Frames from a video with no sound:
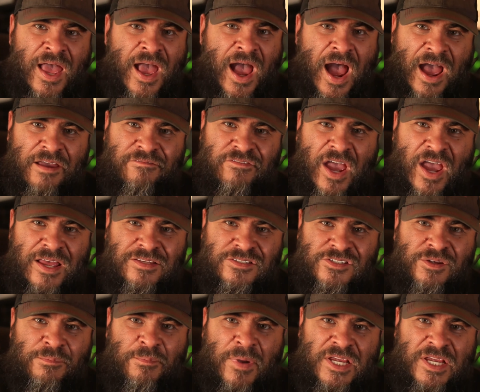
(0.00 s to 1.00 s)
I've got
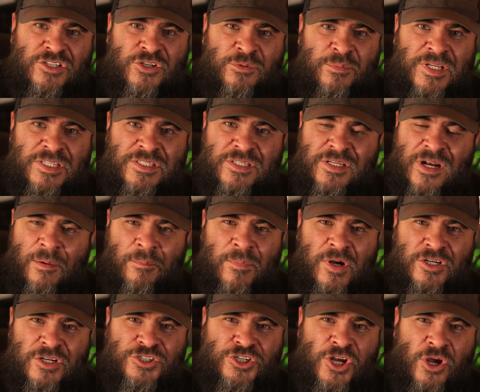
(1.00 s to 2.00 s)
some measurements that I'm going
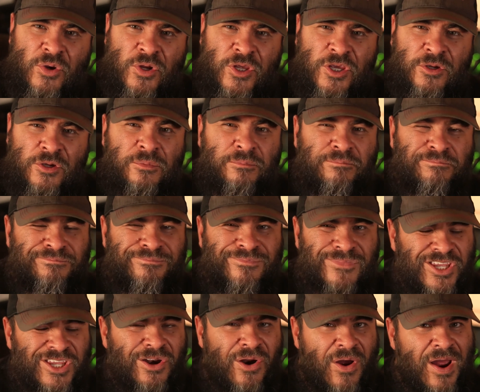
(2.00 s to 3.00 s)
to show you.
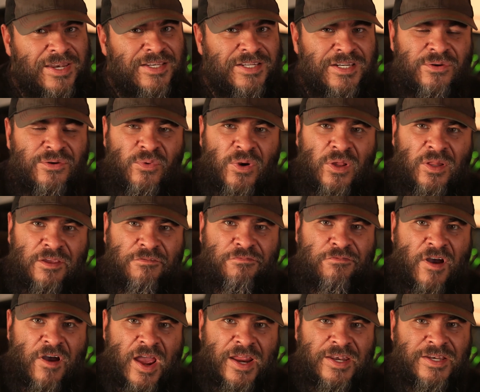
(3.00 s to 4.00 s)
You know, I didn't really
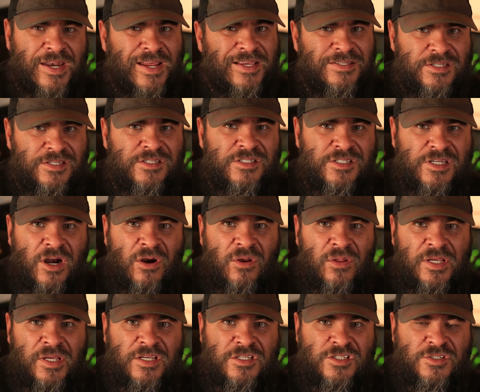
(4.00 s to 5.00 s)
find
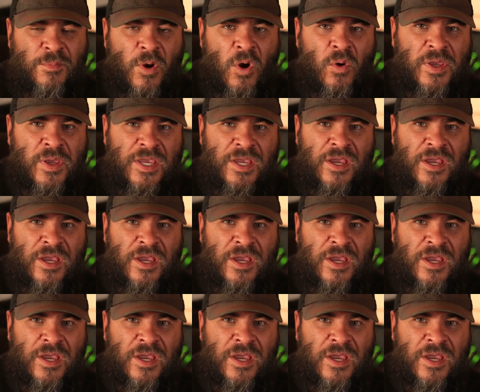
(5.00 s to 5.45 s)
necessarily a smoking